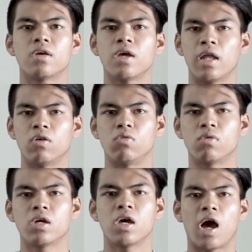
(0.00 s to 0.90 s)
Hello,
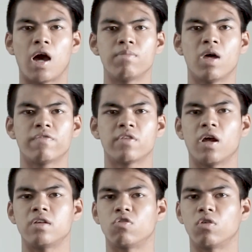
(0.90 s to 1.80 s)
I'm
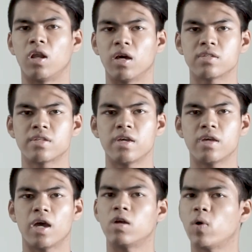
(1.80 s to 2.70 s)
Naphtali Jordan Langstieh
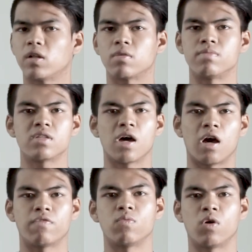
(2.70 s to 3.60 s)
and welcome to
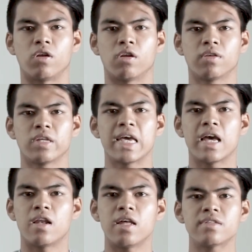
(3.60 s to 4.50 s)
Half in One.
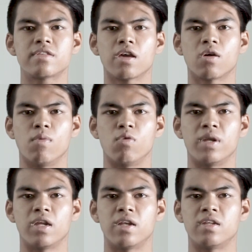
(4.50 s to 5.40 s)
Let's take a
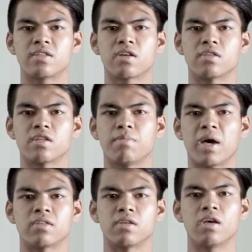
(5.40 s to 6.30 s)
moment and discuss a
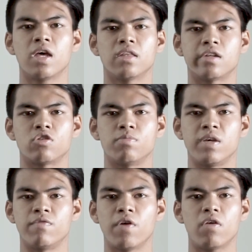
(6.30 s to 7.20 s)
matter that should be
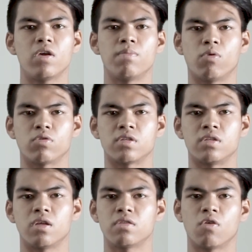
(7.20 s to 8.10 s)
very
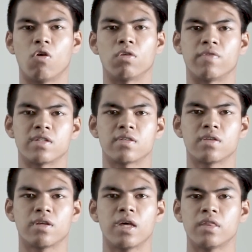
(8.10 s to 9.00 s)
important to all of us,
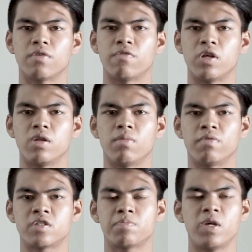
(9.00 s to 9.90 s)
the freedom of
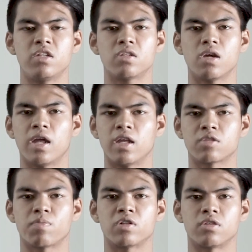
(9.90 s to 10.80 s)
speech and
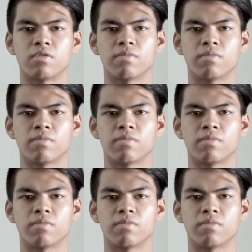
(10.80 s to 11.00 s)
expression.